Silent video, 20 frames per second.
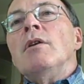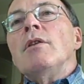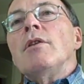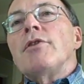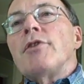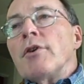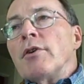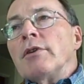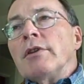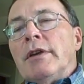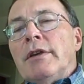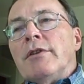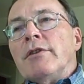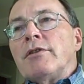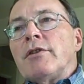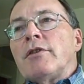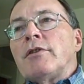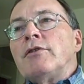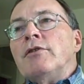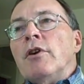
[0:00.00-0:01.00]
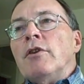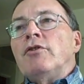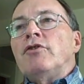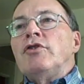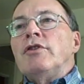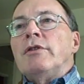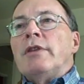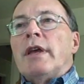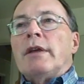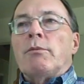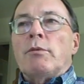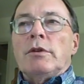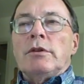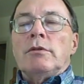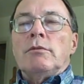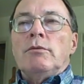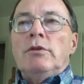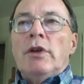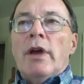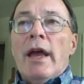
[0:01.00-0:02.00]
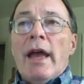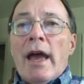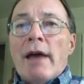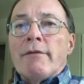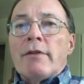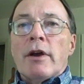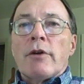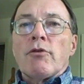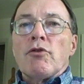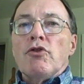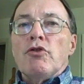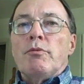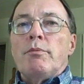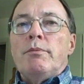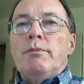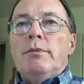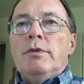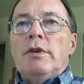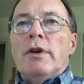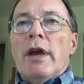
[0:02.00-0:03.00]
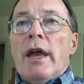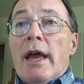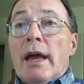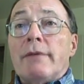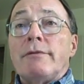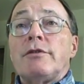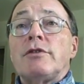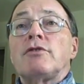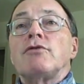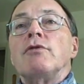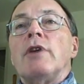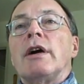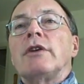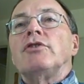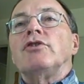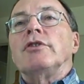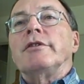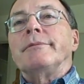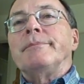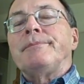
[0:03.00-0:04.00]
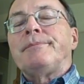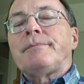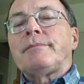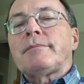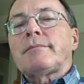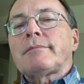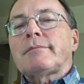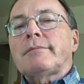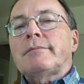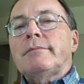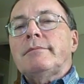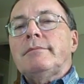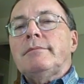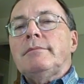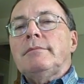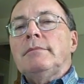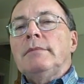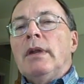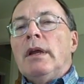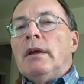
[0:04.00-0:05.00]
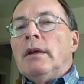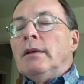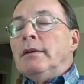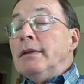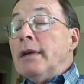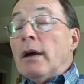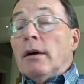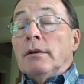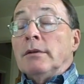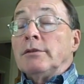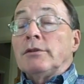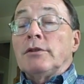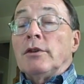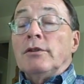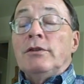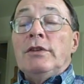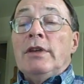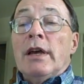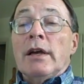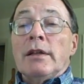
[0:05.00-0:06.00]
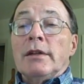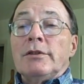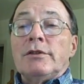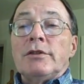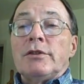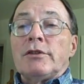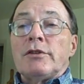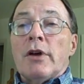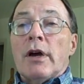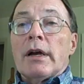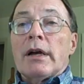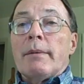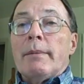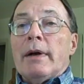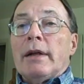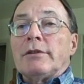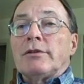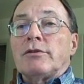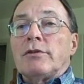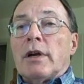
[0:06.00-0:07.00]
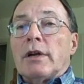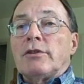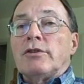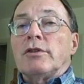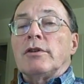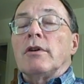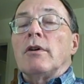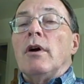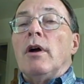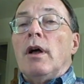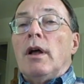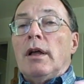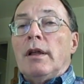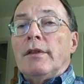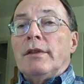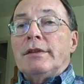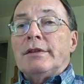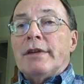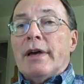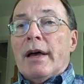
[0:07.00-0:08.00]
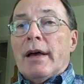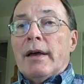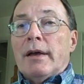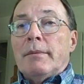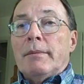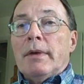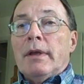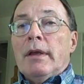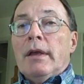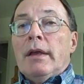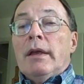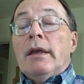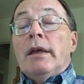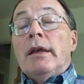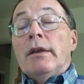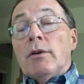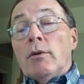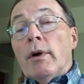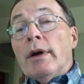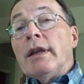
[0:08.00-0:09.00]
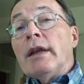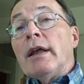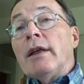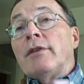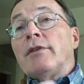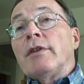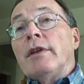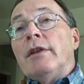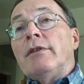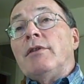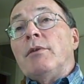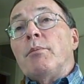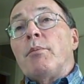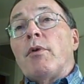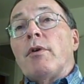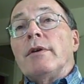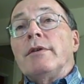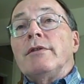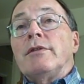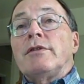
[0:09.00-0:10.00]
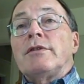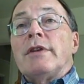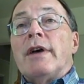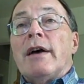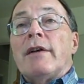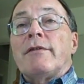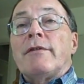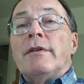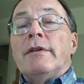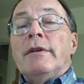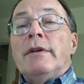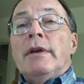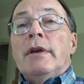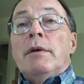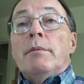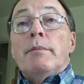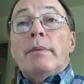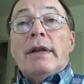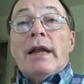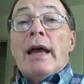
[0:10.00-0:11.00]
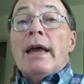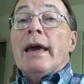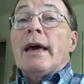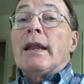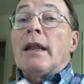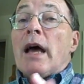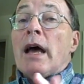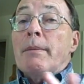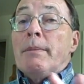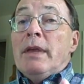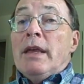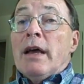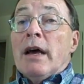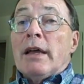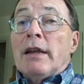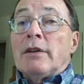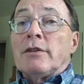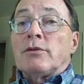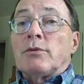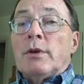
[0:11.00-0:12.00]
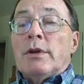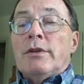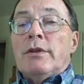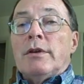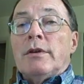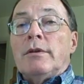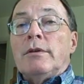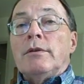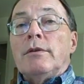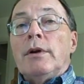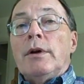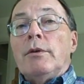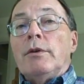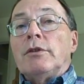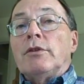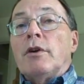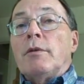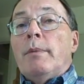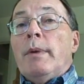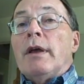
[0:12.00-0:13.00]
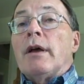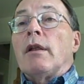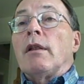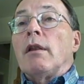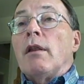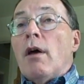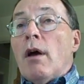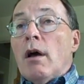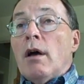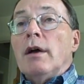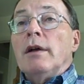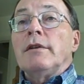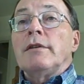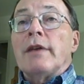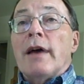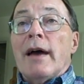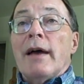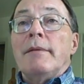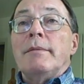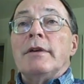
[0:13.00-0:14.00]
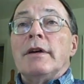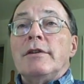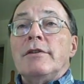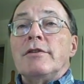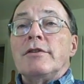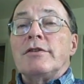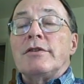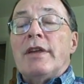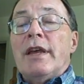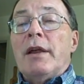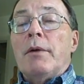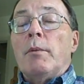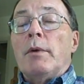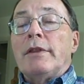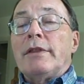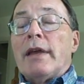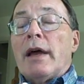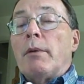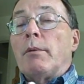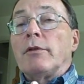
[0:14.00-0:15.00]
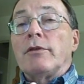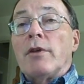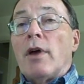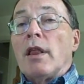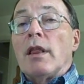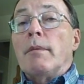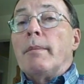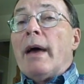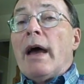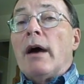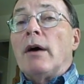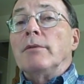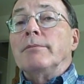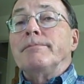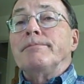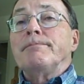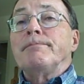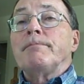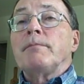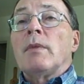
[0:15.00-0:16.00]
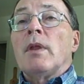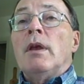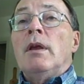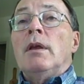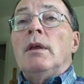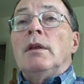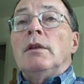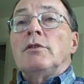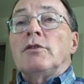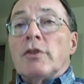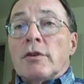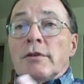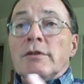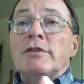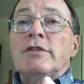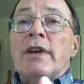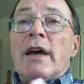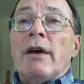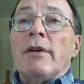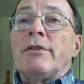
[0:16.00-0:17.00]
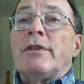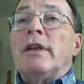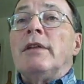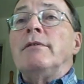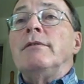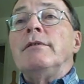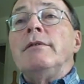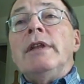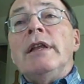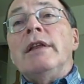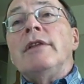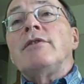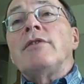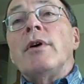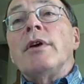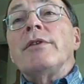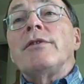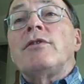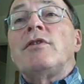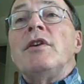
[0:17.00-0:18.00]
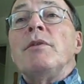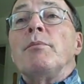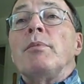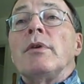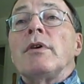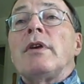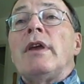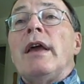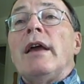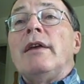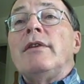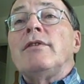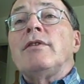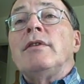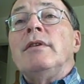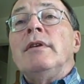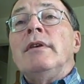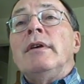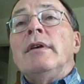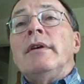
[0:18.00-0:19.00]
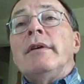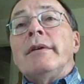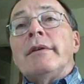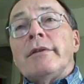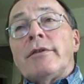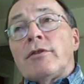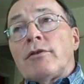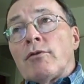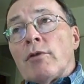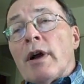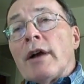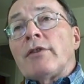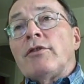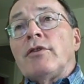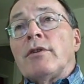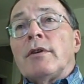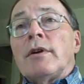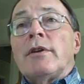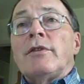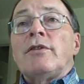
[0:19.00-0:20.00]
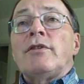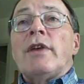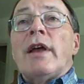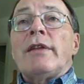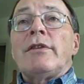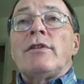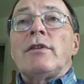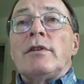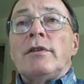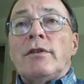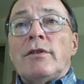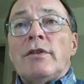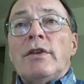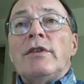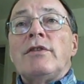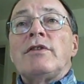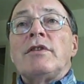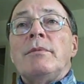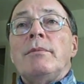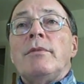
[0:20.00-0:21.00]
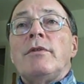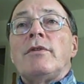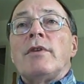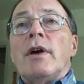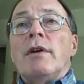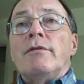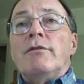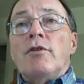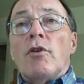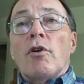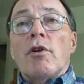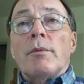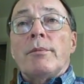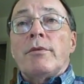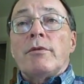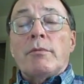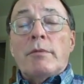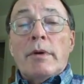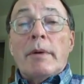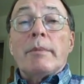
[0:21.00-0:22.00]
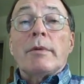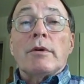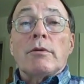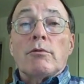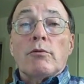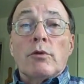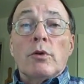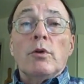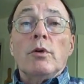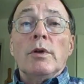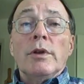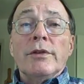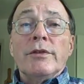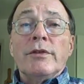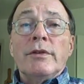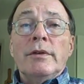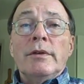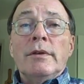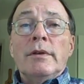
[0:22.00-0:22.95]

Thirdly, there's this notion that when you have a group, you have structure. Now, sociologists talk about structure all the time, and quite honestly, it's important stuff. But I gotta be honest with you, it took me a long time to understand what that was all about. Turns out that in its all simple case, structure are sets and systems of norms. Remember, rules?